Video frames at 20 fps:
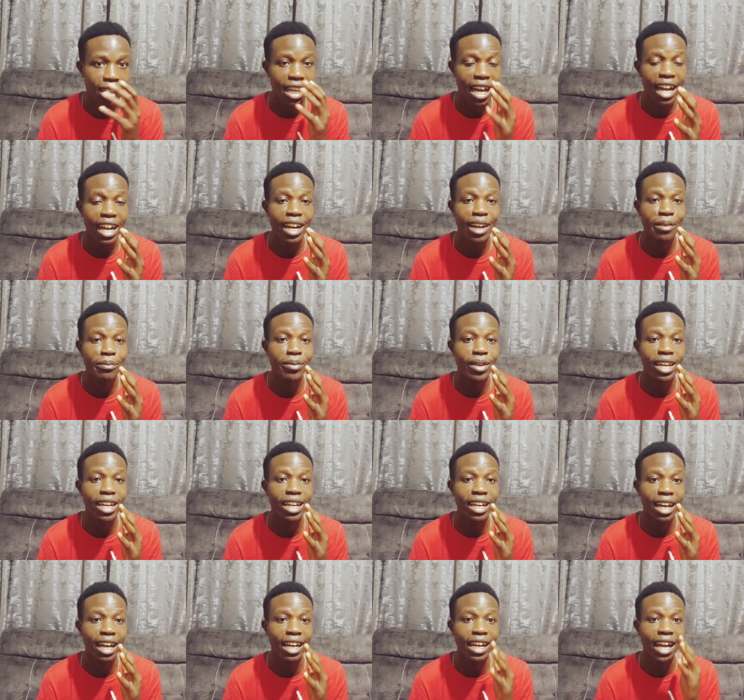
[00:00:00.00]
Ghana
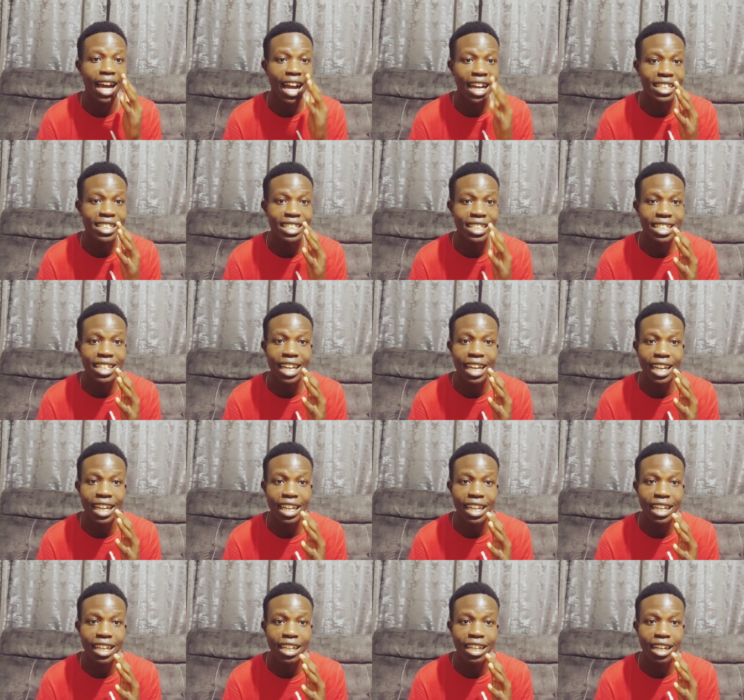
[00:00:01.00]
being an anti
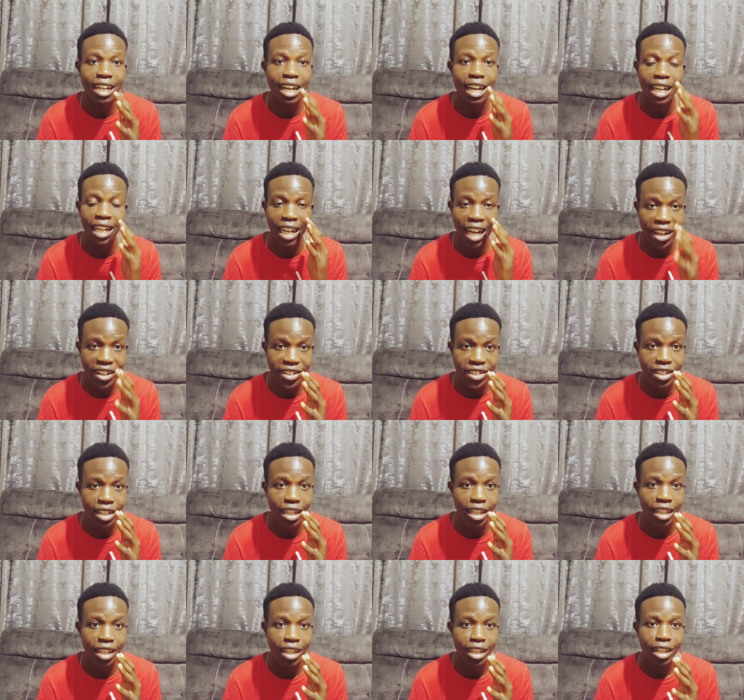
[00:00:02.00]
gay uh,
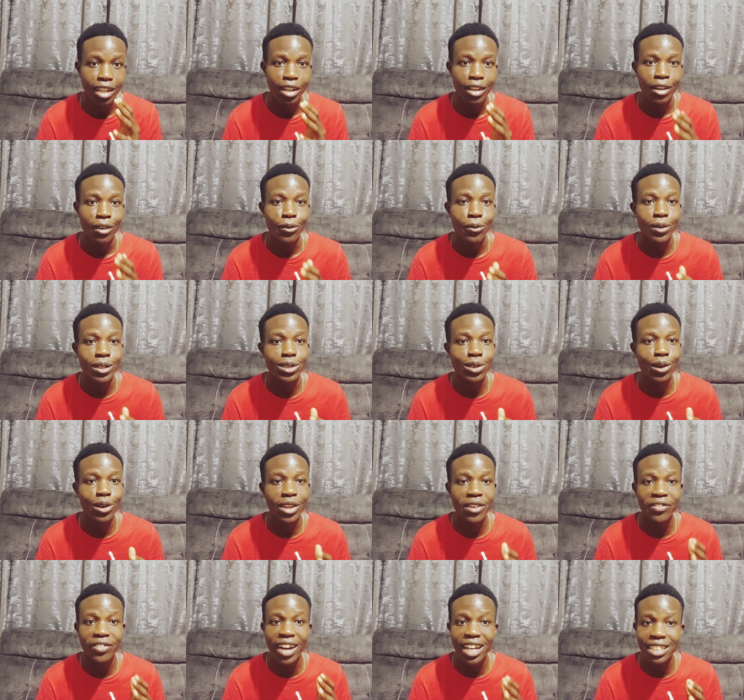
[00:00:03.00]
country. We
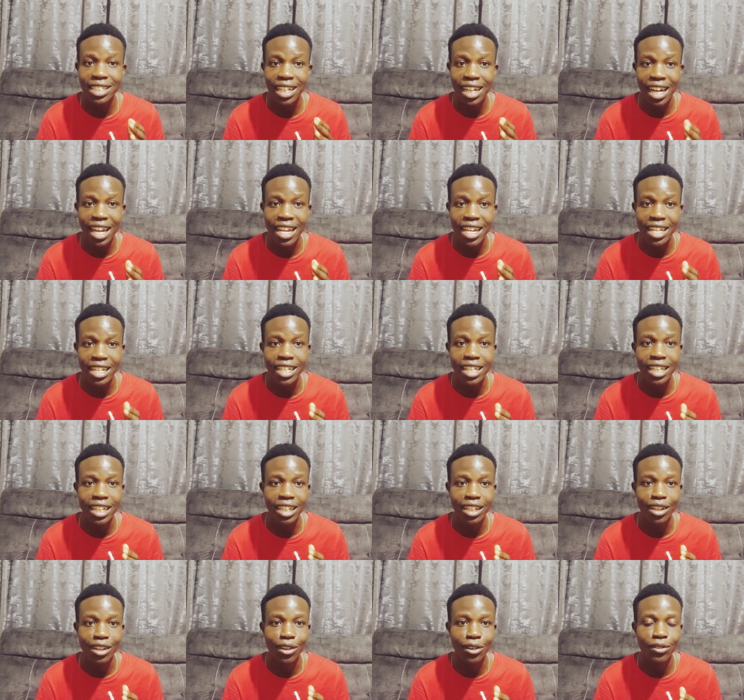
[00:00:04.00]
saw the first
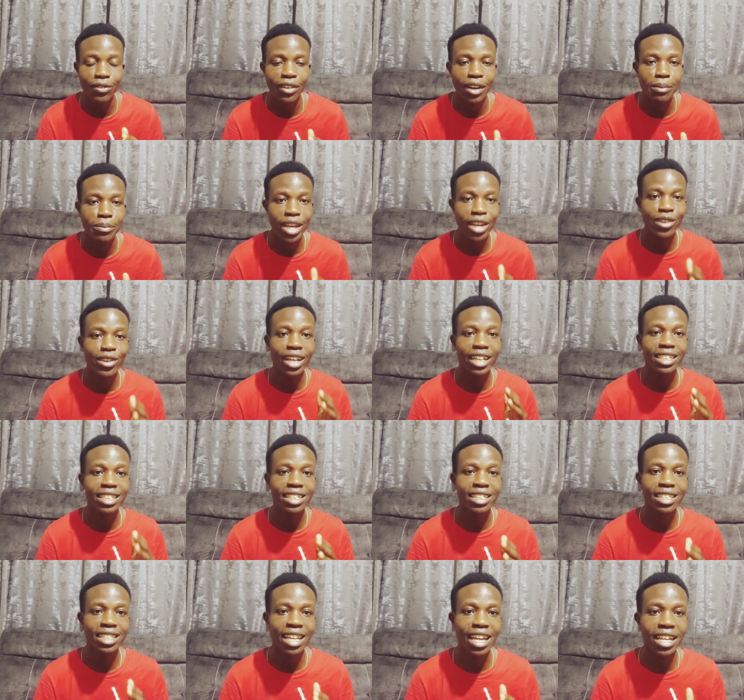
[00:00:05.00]
lady of um, the
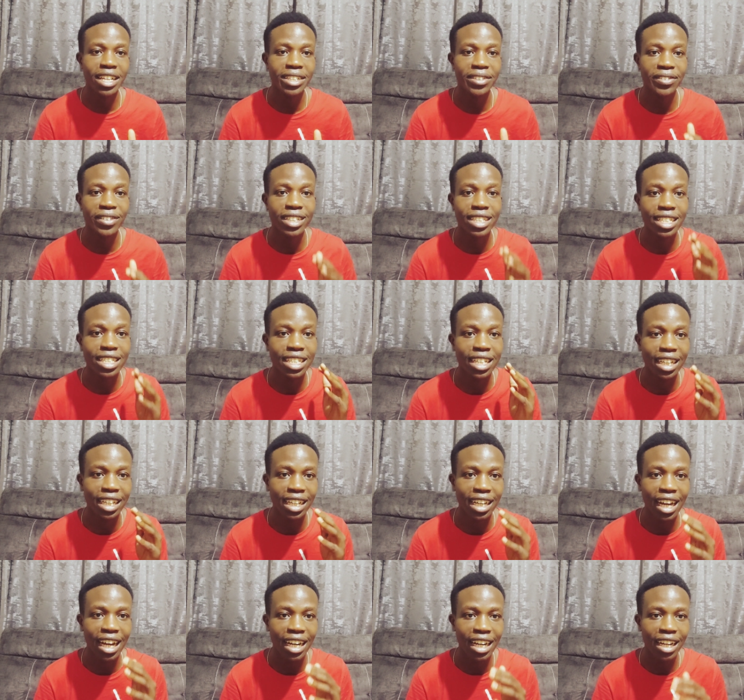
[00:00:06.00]
United States
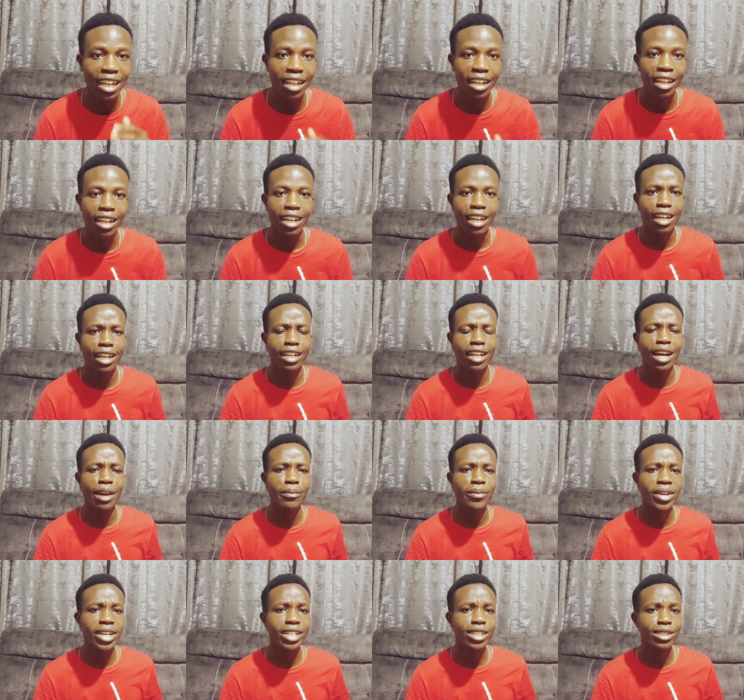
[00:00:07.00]
visiting Ghana. And
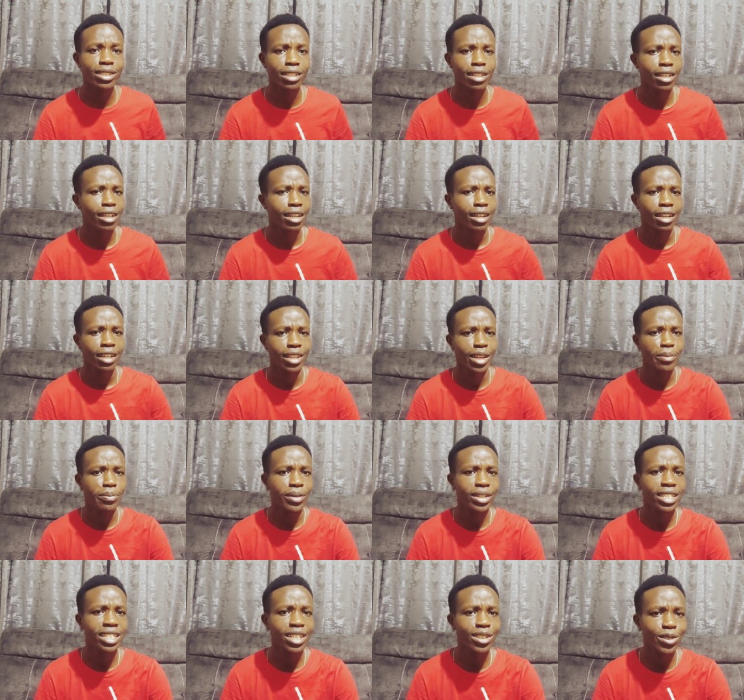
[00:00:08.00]
um, he, the
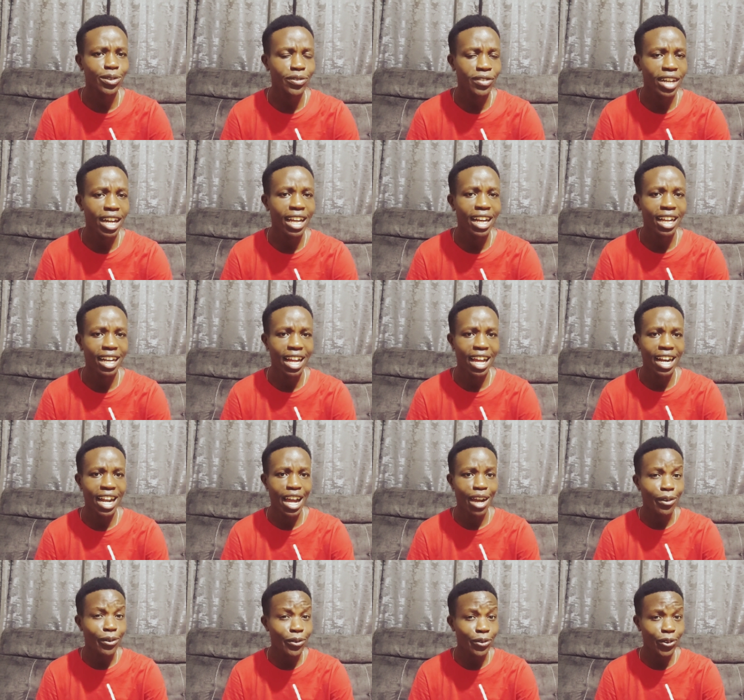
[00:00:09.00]
president of Ghana,
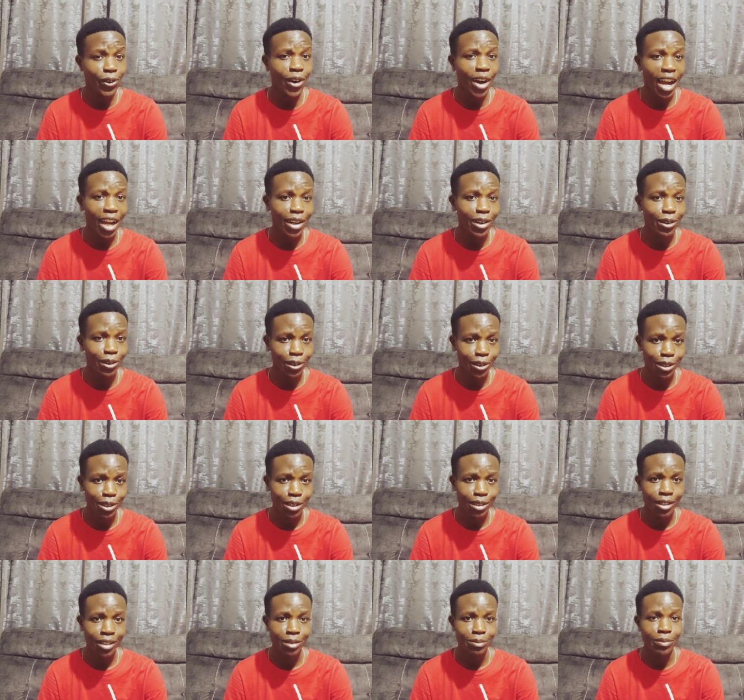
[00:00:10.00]
Nana Akufo Addo,
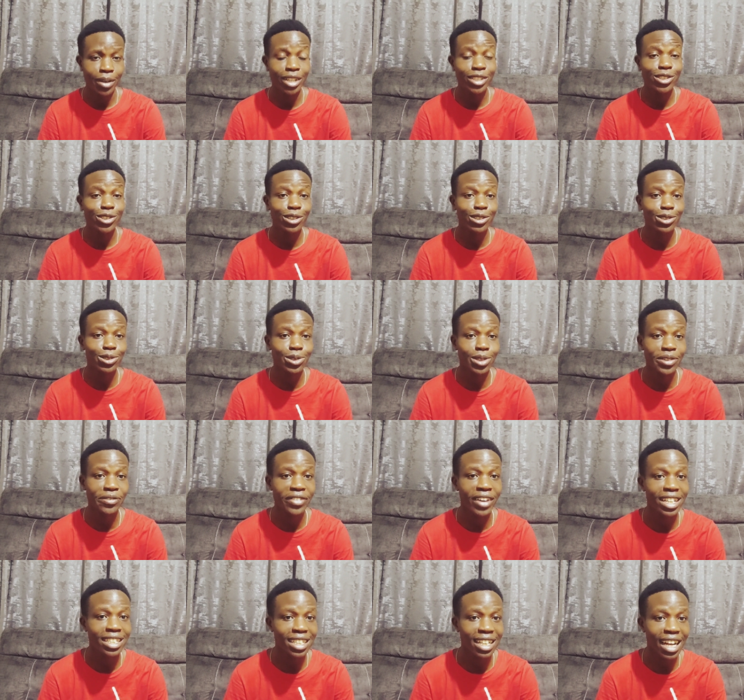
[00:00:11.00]
mentioned to the
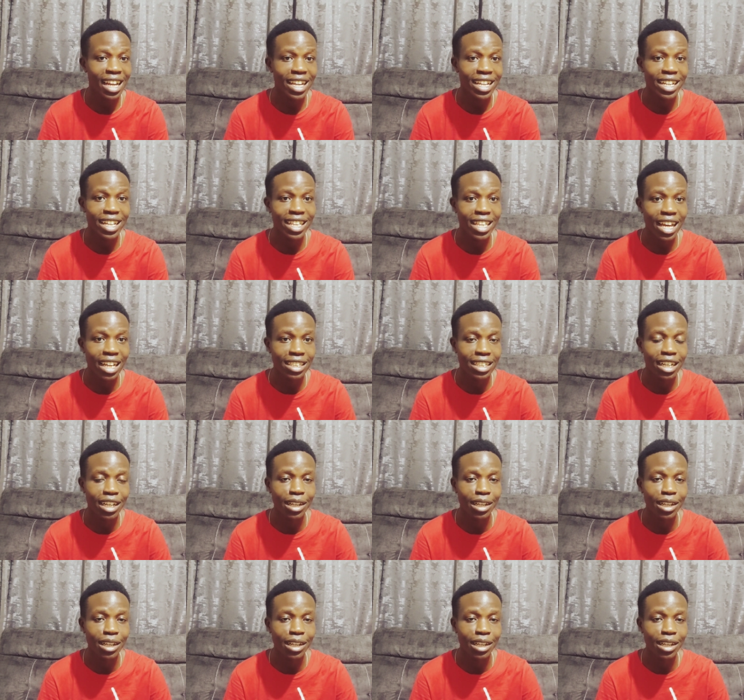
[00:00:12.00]
first lady that